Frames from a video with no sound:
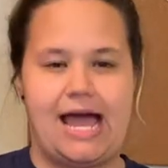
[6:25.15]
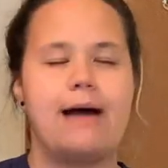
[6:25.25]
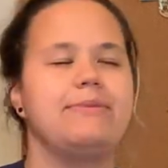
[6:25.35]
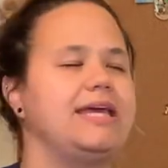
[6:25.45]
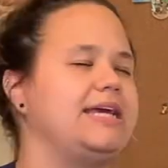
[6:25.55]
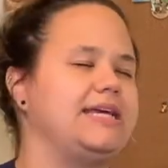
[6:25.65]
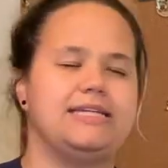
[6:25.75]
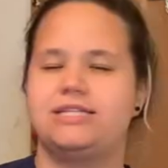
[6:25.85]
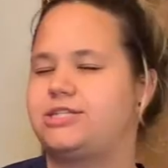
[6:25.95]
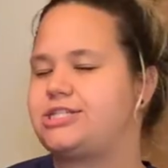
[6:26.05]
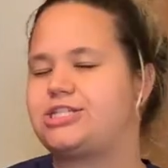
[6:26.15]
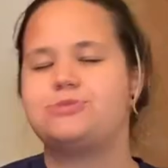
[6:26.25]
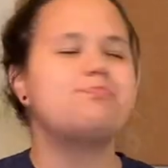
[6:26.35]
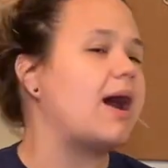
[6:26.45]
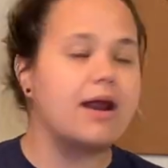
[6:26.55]
I mean,
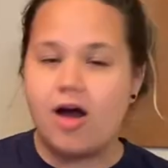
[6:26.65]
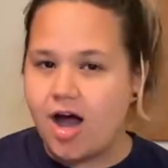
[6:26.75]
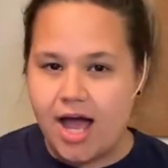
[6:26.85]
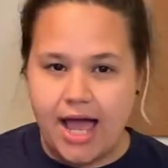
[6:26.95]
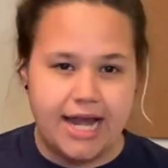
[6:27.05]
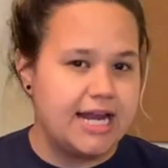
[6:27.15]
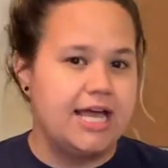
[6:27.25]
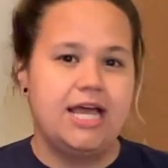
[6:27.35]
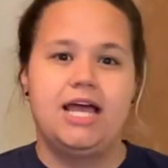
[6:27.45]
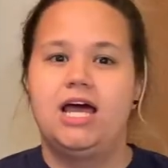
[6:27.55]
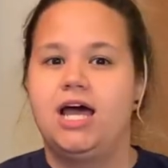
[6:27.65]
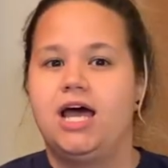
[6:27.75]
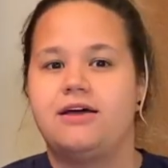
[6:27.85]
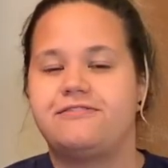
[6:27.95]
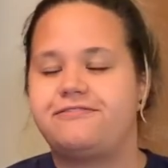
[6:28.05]
spot on,
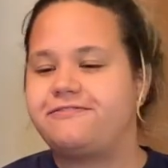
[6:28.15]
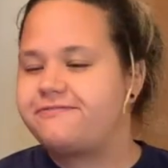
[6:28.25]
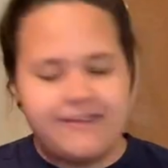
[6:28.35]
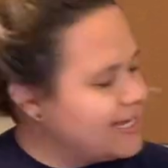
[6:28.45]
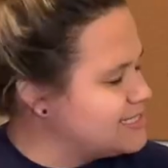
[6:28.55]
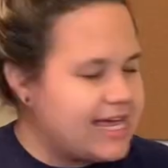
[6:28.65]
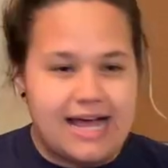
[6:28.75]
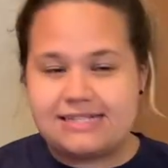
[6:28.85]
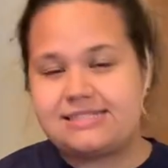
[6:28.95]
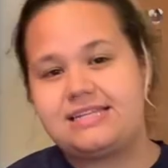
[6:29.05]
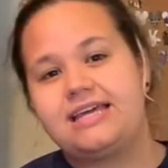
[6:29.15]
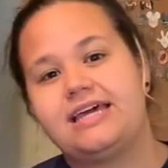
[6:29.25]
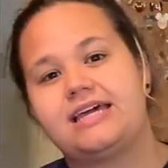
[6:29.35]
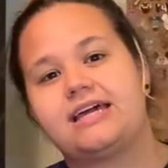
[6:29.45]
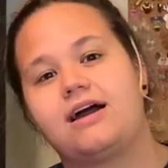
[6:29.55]

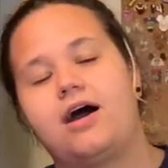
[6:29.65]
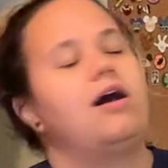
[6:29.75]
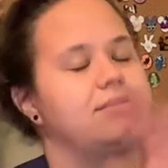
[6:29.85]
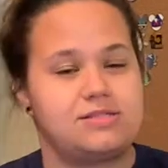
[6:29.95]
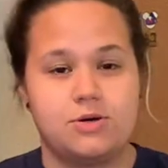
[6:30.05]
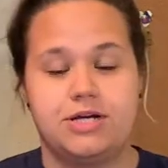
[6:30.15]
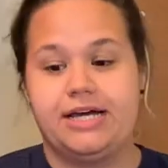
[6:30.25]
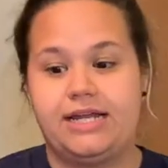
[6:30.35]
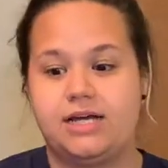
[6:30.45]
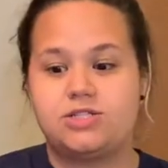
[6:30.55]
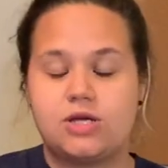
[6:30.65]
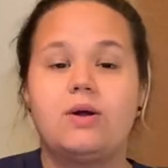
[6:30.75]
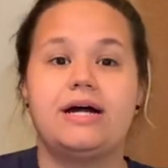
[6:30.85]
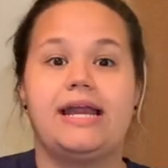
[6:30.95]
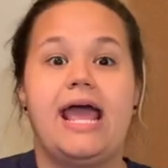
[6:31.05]
fantastic. Oh, so good, so
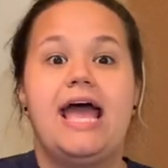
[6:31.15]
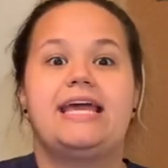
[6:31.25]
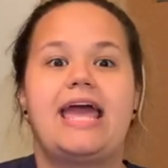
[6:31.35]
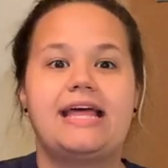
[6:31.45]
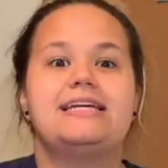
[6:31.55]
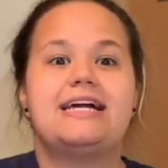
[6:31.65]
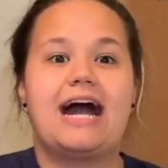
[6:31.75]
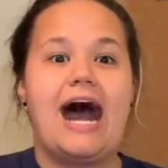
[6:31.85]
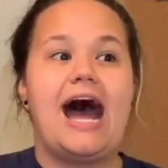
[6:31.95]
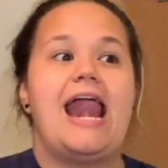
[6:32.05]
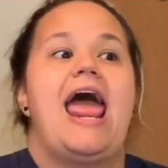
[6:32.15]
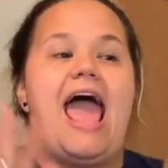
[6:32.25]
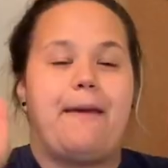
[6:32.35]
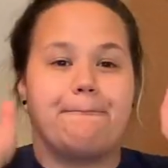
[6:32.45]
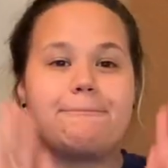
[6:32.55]
good. Caitlyn got
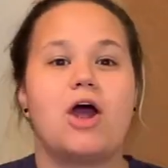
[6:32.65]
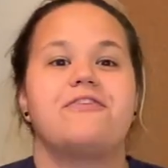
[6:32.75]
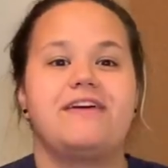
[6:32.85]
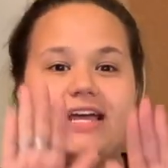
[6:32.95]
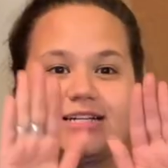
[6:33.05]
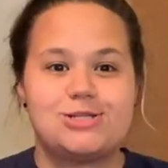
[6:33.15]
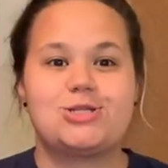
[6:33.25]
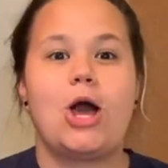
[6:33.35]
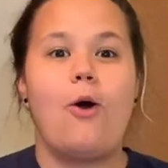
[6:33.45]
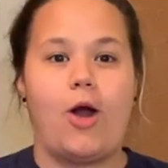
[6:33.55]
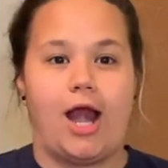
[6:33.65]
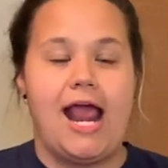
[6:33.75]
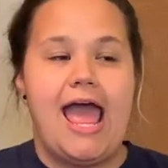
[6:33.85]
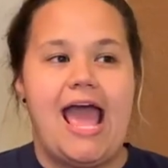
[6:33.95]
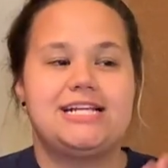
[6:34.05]
a perfect score,
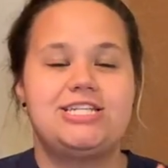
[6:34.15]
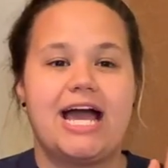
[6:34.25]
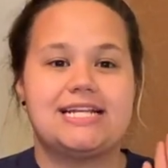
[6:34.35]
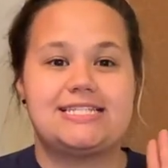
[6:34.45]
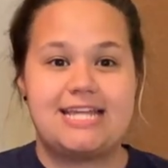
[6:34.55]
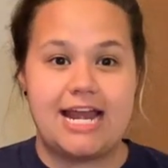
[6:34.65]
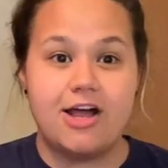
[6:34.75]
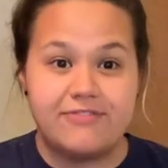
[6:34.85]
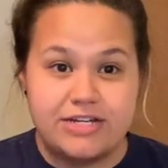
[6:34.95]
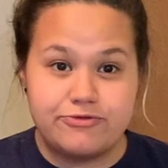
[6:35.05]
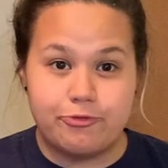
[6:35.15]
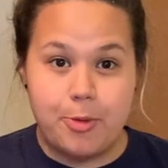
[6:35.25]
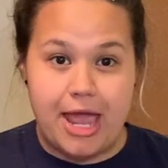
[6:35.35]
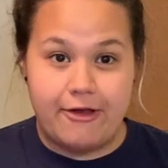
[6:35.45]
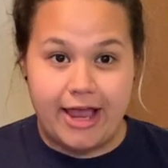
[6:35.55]
and she got a standing ovation from
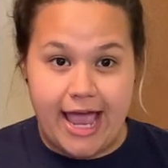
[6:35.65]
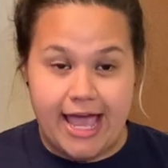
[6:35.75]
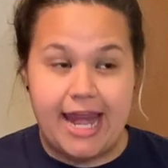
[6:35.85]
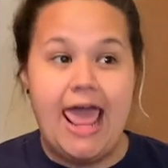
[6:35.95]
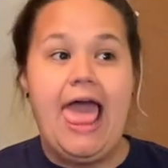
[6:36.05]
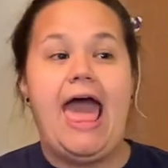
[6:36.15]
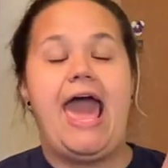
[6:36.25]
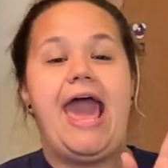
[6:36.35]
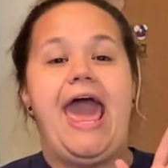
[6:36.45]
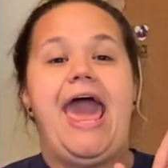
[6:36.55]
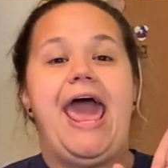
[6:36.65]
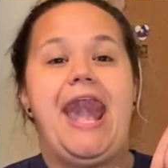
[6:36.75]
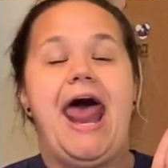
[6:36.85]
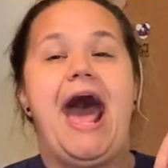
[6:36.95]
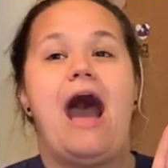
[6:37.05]
Carrie Ann,
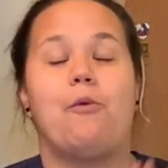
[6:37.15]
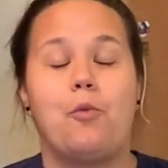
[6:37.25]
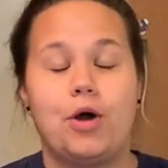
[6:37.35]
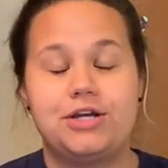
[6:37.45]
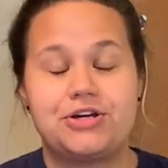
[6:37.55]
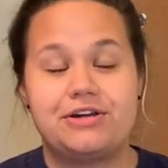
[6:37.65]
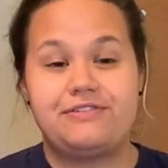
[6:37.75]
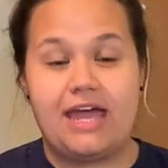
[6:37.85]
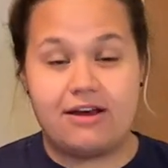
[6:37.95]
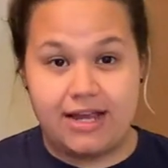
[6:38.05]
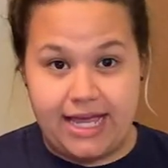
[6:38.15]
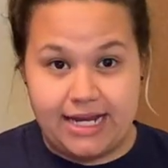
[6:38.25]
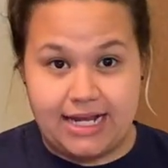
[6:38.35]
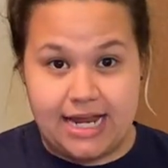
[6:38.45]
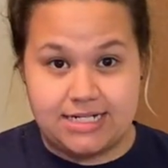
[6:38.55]
and I wonder if Carrie
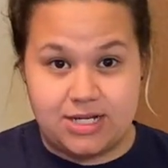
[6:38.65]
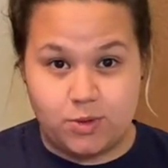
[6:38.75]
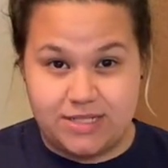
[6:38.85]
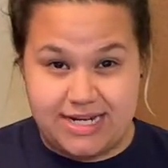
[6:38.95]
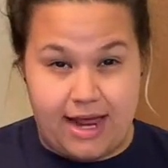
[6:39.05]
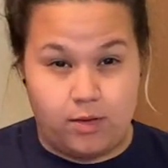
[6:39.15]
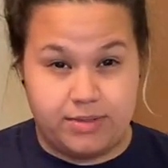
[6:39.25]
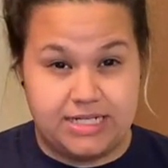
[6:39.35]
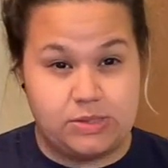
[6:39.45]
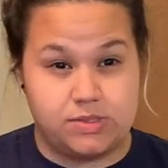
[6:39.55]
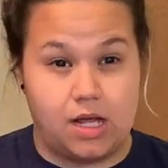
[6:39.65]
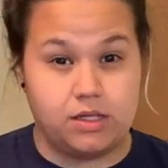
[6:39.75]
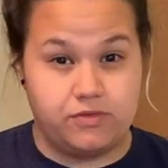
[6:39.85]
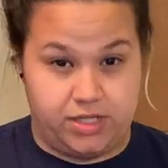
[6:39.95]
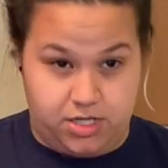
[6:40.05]
Ann kind of toned it down because it was all
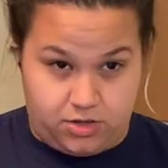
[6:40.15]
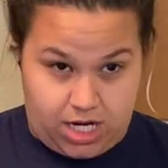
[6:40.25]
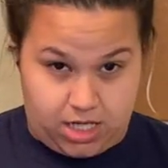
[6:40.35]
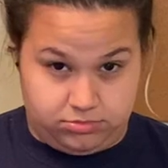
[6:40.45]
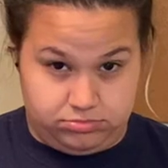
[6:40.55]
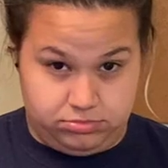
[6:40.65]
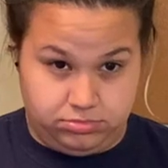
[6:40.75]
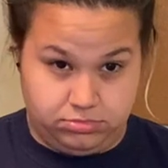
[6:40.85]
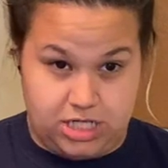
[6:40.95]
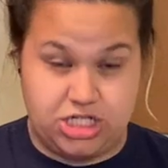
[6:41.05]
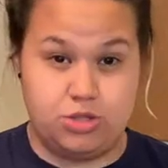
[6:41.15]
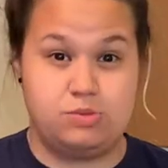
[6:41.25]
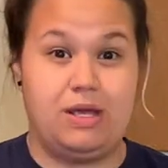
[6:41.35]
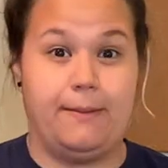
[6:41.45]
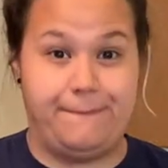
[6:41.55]
over the internet that she was
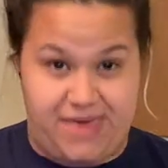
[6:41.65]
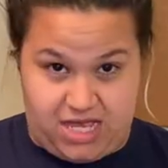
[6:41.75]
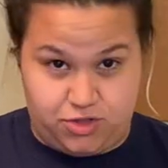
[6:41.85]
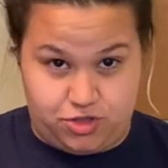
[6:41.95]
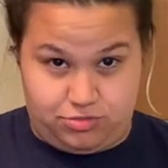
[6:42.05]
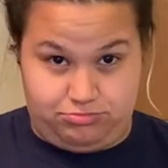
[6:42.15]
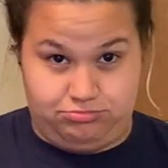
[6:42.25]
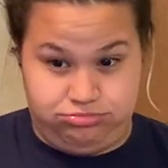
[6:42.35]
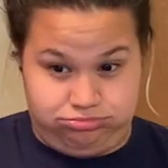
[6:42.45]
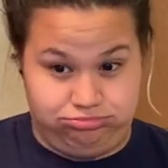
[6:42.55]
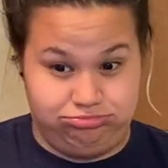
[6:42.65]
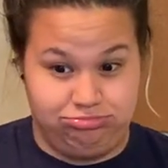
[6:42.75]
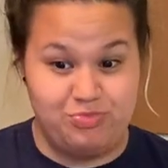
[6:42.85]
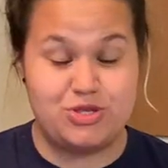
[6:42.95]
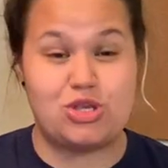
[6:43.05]
being a bitch.
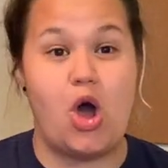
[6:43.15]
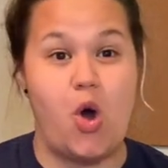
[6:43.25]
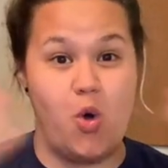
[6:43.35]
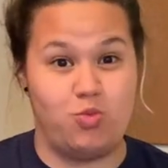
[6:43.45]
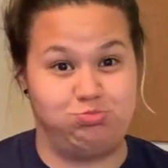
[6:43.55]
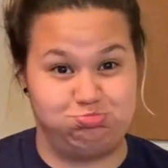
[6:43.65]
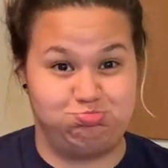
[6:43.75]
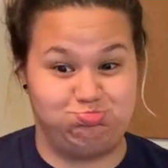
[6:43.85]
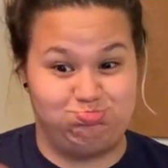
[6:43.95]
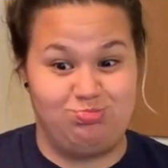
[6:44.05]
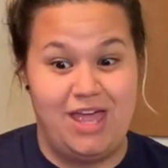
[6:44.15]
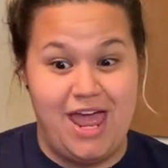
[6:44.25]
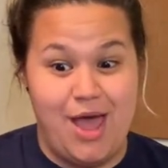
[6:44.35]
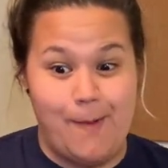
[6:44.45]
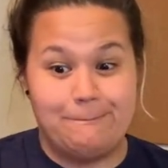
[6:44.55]
So,
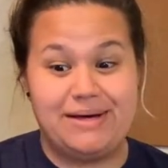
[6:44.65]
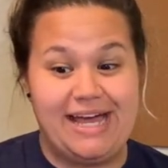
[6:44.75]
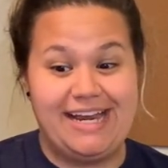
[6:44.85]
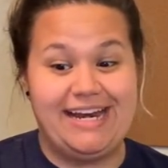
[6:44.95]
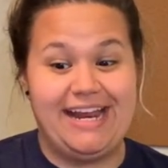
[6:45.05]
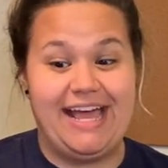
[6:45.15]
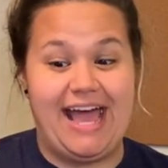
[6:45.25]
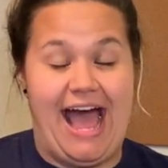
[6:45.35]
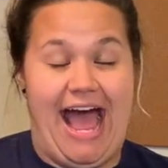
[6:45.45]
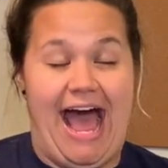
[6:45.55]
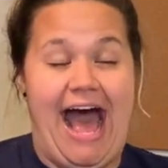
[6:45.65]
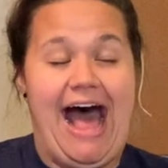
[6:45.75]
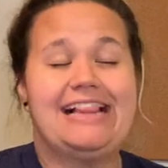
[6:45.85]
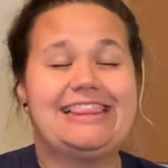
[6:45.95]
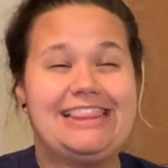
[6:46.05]
but
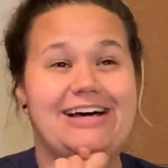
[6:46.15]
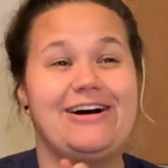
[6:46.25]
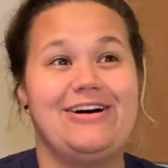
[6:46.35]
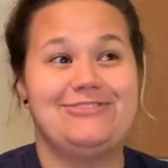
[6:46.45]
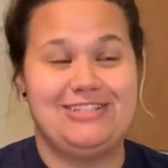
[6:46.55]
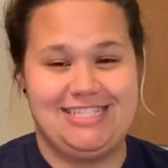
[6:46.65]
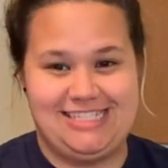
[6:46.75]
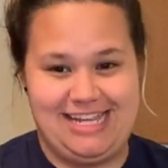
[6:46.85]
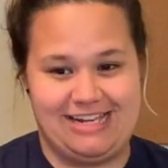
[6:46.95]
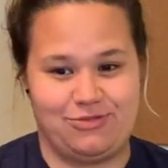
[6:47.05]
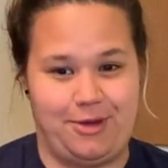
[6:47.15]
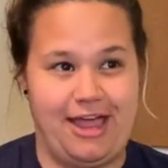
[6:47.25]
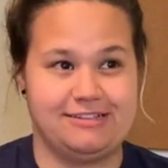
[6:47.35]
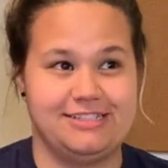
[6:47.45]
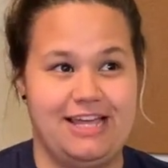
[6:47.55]
I loved this dance from Caitlyn.